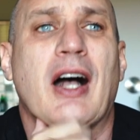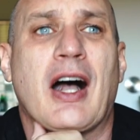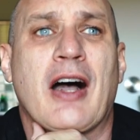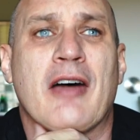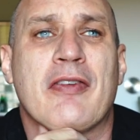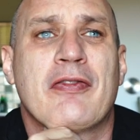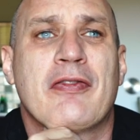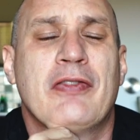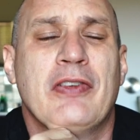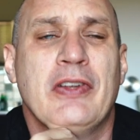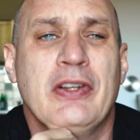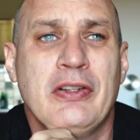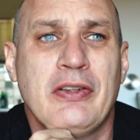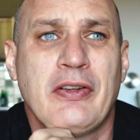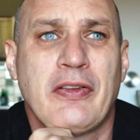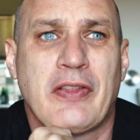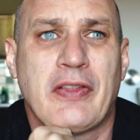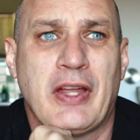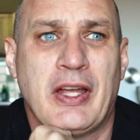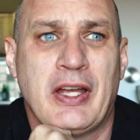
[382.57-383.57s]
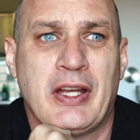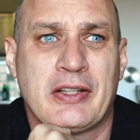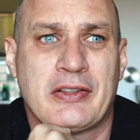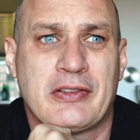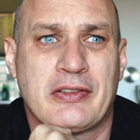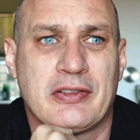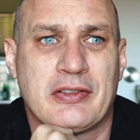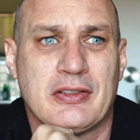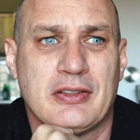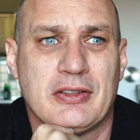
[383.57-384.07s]
I feel
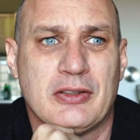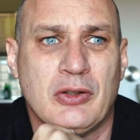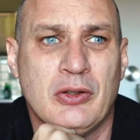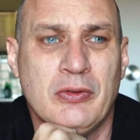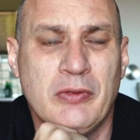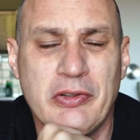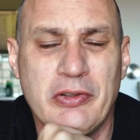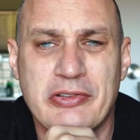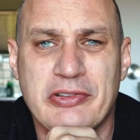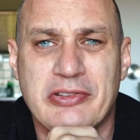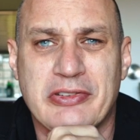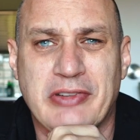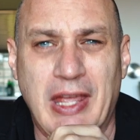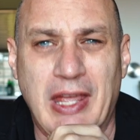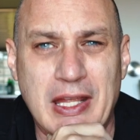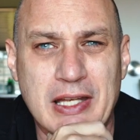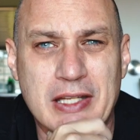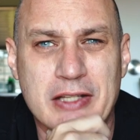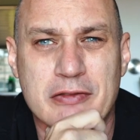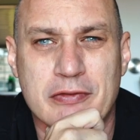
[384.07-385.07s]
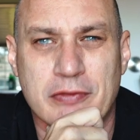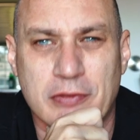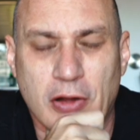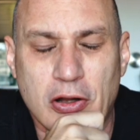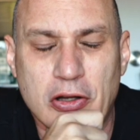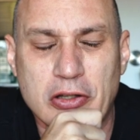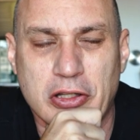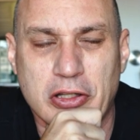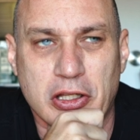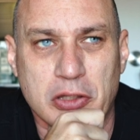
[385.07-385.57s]
that almost daily
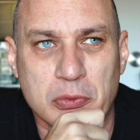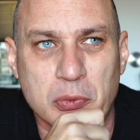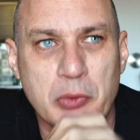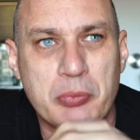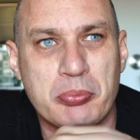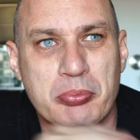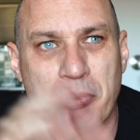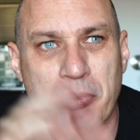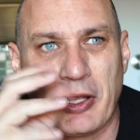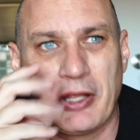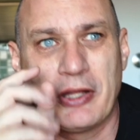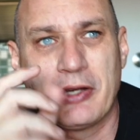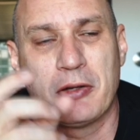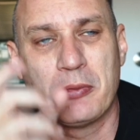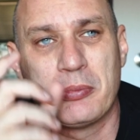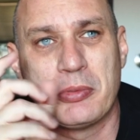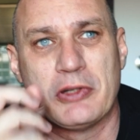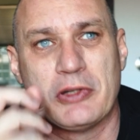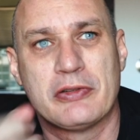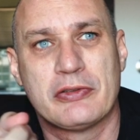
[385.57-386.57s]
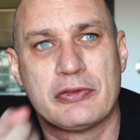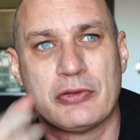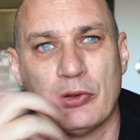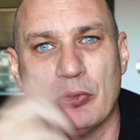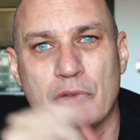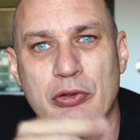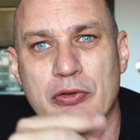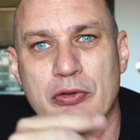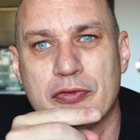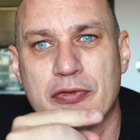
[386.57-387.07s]
vlogging would better be
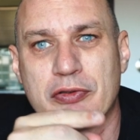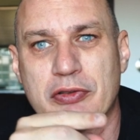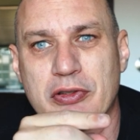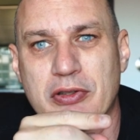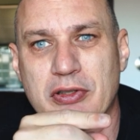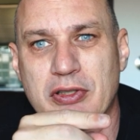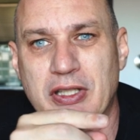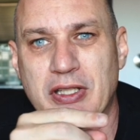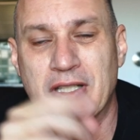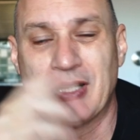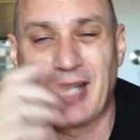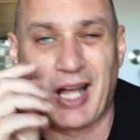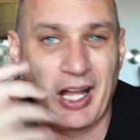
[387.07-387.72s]
served in